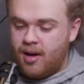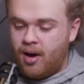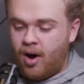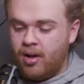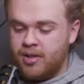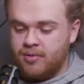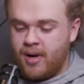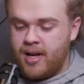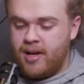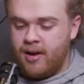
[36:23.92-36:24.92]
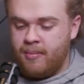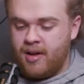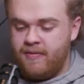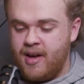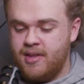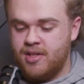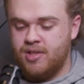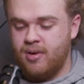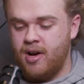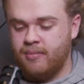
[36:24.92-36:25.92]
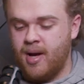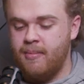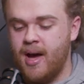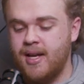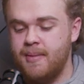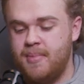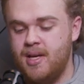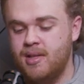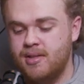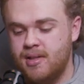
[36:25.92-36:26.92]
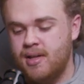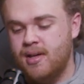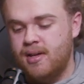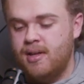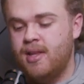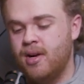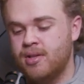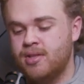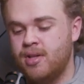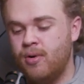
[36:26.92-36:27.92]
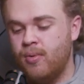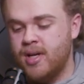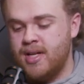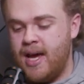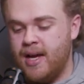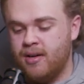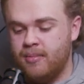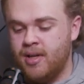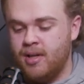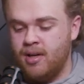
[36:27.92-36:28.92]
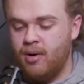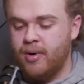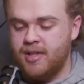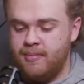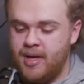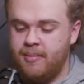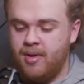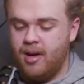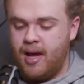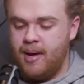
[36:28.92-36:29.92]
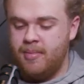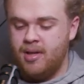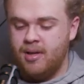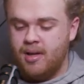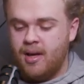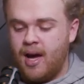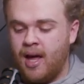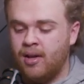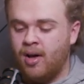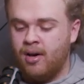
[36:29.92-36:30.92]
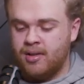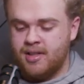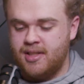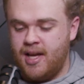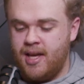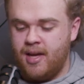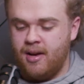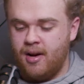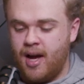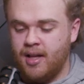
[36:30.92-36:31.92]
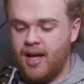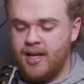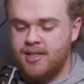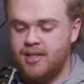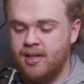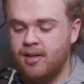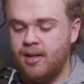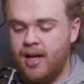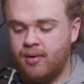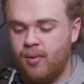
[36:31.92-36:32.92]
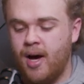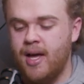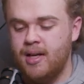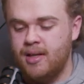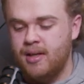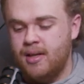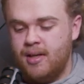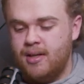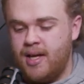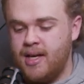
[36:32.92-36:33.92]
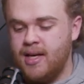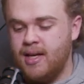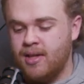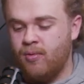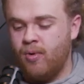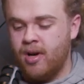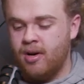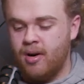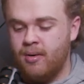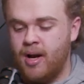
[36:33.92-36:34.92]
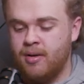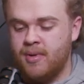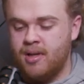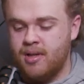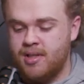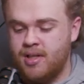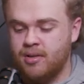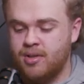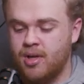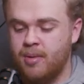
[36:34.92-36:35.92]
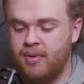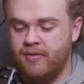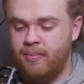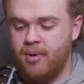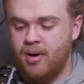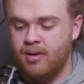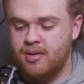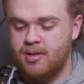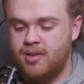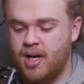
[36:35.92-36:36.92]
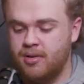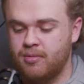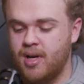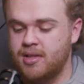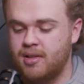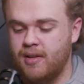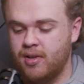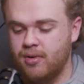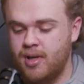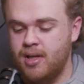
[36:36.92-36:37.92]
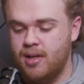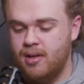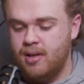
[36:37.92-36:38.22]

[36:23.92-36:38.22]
All is right here. My faith is strong, my mind at peace. There is no one to anger me, no one to make me unhappy. I long to stay here. I lie still and quiet, taking in the wonder around me, the still chirp of the birds, the gentle rustle of a creek.